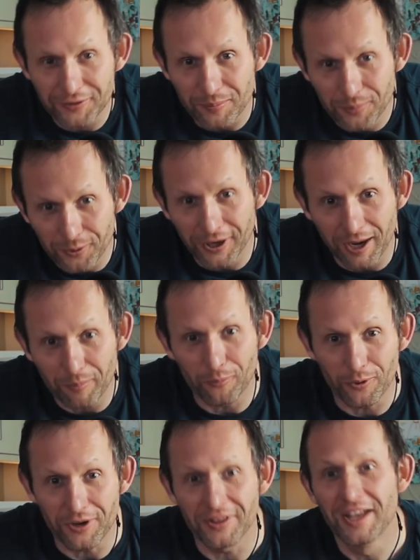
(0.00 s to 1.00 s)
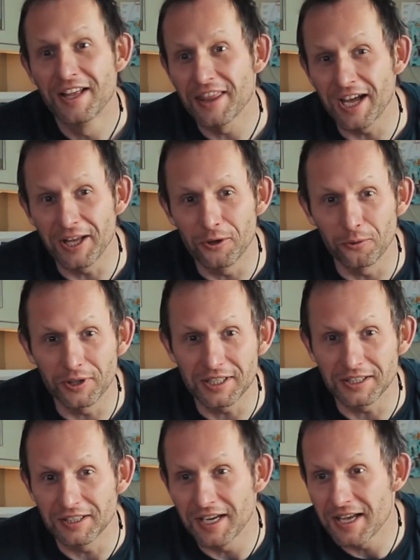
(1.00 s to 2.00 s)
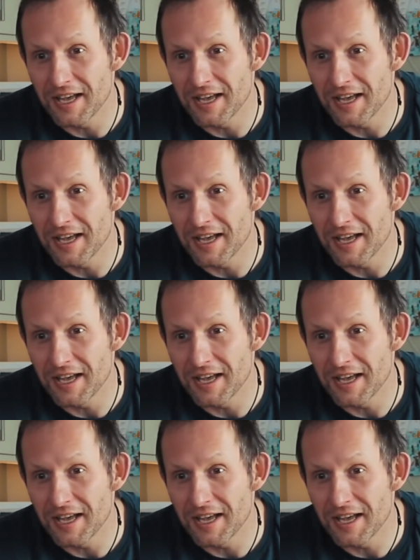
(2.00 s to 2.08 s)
to put up with that annoying